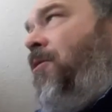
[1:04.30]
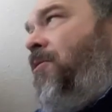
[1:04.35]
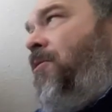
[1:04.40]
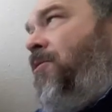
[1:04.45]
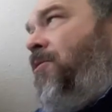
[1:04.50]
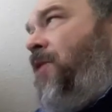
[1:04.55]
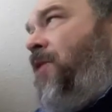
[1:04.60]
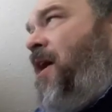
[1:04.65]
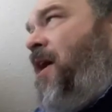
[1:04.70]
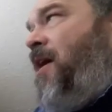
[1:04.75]
heard
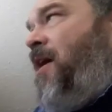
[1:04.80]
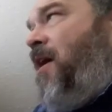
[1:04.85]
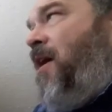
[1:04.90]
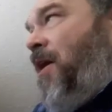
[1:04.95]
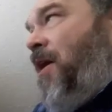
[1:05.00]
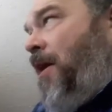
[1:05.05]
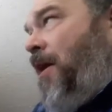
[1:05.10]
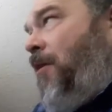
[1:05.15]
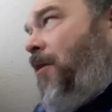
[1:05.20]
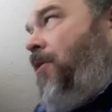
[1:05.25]
their take
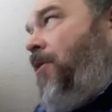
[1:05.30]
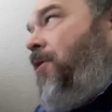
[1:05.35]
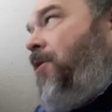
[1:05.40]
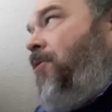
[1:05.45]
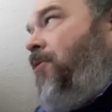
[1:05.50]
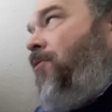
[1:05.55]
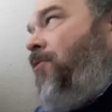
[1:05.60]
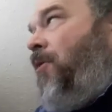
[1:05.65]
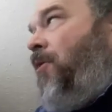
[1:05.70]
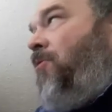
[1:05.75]
on
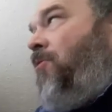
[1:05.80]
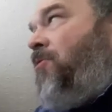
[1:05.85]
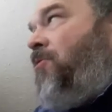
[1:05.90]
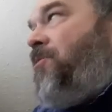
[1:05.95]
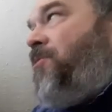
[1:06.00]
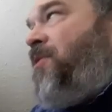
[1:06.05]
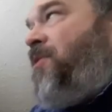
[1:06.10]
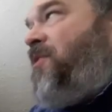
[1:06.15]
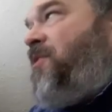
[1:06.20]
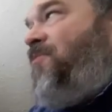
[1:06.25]
Hercule
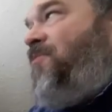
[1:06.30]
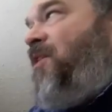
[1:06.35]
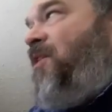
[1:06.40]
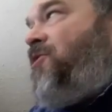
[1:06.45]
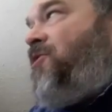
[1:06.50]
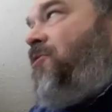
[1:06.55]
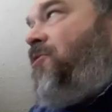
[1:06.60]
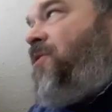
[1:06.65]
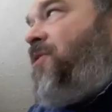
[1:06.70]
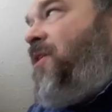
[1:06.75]
Poirot's
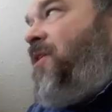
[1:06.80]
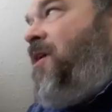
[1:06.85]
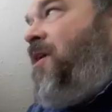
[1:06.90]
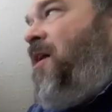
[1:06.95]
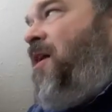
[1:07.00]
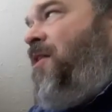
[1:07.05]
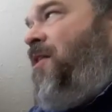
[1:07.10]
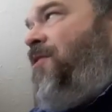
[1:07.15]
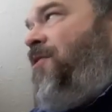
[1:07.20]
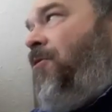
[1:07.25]
misadventures in
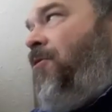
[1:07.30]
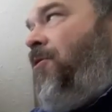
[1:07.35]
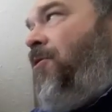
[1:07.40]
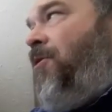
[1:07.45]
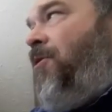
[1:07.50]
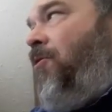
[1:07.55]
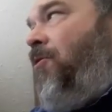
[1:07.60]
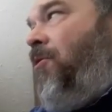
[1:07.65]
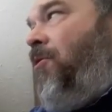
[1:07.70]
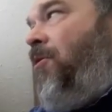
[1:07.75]
Third
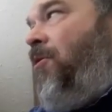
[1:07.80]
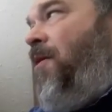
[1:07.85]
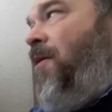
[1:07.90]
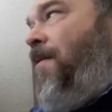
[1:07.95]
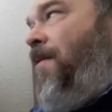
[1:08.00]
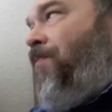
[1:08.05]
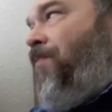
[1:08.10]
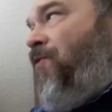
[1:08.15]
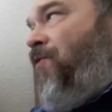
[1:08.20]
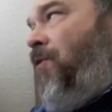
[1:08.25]
Girl
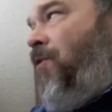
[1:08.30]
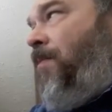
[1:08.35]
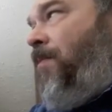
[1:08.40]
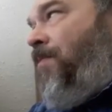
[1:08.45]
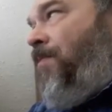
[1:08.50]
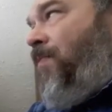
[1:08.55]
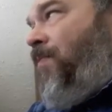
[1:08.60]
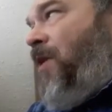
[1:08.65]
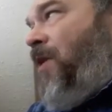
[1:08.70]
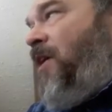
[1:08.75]

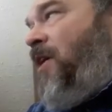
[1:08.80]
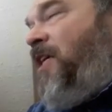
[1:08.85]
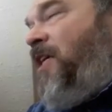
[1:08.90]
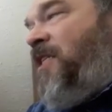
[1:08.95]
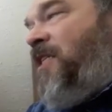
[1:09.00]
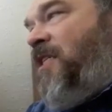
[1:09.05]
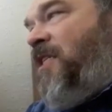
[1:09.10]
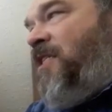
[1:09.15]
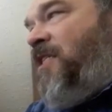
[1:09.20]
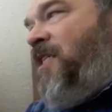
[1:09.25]
from
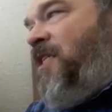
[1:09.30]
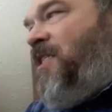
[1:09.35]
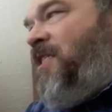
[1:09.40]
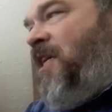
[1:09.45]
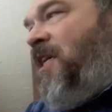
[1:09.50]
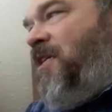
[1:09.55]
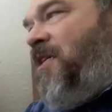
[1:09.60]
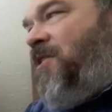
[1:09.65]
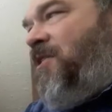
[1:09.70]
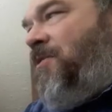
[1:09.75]

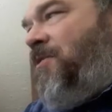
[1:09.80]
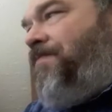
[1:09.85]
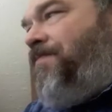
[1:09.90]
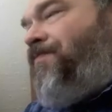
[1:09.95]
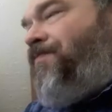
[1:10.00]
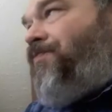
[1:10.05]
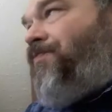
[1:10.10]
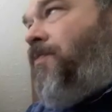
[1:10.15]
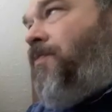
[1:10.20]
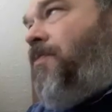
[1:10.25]
1966.
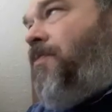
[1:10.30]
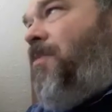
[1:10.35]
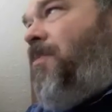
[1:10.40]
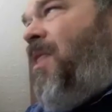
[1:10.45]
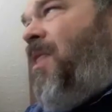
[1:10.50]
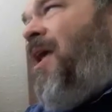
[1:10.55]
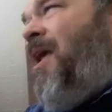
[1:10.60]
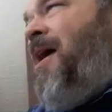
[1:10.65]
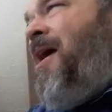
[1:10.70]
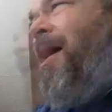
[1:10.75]

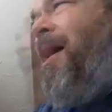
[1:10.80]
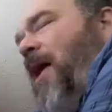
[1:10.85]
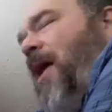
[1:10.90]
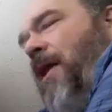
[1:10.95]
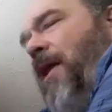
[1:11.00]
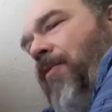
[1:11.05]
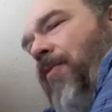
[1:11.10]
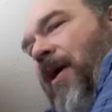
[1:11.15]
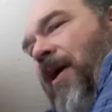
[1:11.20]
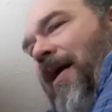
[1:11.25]

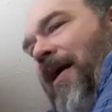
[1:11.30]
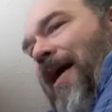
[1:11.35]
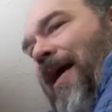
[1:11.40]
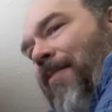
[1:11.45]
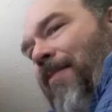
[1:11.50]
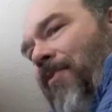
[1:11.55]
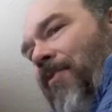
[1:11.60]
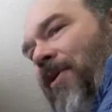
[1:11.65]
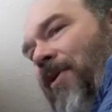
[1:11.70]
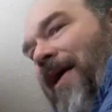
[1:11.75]
Anyway,
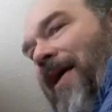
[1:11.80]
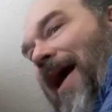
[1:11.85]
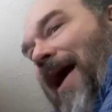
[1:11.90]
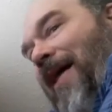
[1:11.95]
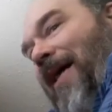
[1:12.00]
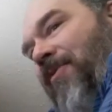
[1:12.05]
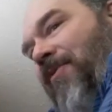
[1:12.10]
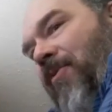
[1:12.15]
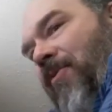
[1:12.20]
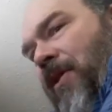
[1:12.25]
Kemper and
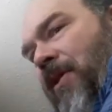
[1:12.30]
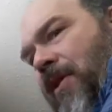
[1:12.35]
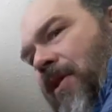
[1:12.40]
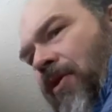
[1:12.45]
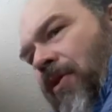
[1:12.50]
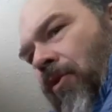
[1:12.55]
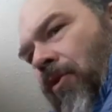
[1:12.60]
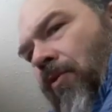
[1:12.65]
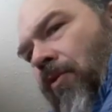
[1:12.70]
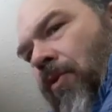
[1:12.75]
Catherine,
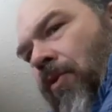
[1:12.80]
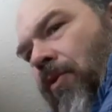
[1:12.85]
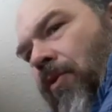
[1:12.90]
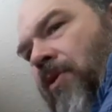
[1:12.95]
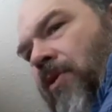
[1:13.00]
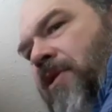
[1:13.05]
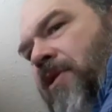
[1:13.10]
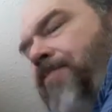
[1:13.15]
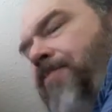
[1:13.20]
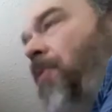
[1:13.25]
their
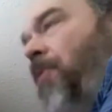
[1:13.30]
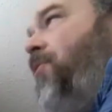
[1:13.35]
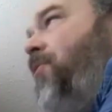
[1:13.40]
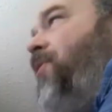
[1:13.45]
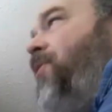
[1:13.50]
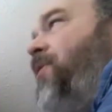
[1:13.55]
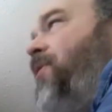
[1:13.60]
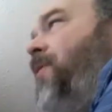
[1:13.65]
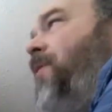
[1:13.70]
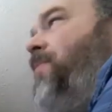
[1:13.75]
words,
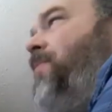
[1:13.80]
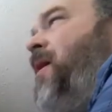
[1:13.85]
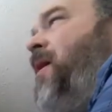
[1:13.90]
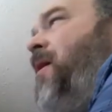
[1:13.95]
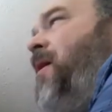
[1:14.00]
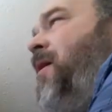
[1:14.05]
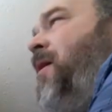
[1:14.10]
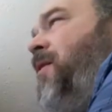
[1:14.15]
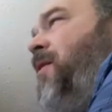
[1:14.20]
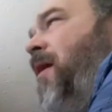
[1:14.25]
both of them
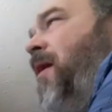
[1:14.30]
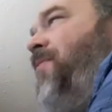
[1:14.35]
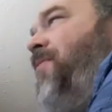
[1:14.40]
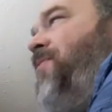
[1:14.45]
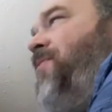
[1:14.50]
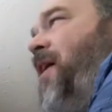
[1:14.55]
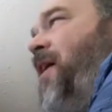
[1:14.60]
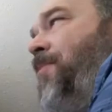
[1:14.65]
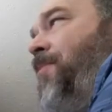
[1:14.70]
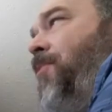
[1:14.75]

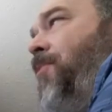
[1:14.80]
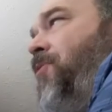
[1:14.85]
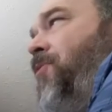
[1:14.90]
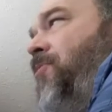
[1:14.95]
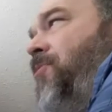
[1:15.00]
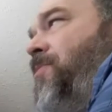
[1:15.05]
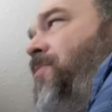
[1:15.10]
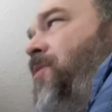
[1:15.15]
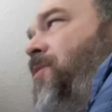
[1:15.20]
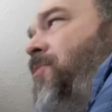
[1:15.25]
loved At
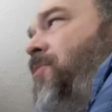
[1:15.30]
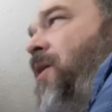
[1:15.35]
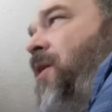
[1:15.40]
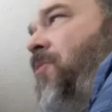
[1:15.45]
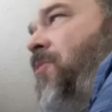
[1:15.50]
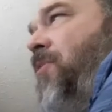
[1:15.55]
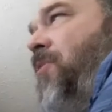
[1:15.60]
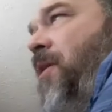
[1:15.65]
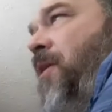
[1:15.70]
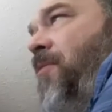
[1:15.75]
Bertram's
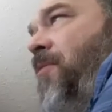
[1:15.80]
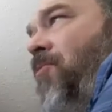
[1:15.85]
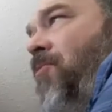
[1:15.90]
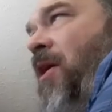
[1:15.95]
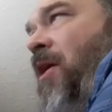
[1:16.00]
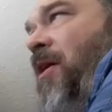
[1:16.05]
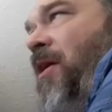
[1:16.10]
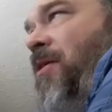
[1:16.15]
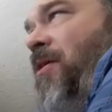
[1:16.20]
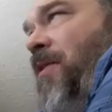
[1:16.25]
Hotel when they
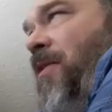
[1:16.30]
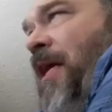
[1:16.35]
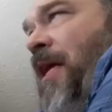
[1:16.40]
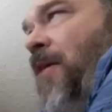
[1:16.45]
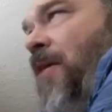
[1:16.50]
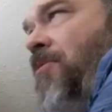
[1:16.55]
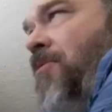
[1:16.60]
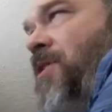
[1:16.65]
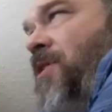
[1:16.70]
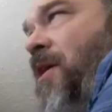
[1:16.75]
read it
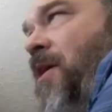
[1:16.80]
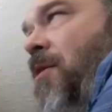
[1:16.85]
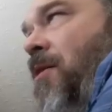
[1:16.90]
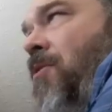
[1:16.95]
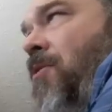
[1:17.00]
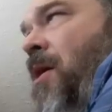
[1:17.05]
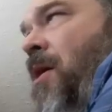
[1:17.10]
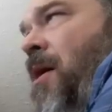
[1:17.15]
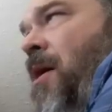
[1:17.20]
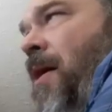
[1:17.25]
years
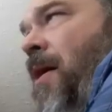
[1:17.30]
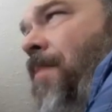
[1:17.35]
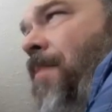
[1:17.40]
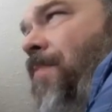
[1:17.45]
ago.